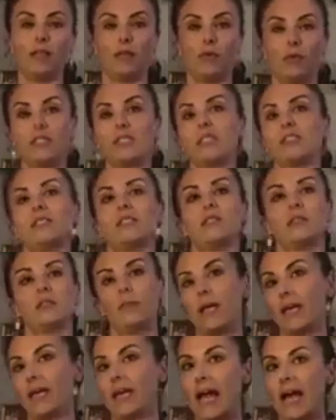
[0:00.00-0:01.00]
The resistance
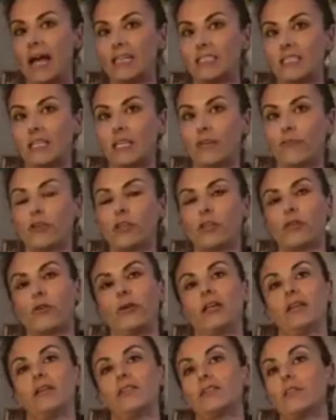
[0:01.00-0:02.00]
band adds a different
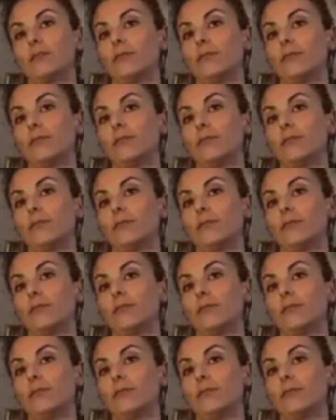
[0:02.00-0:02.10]
degree of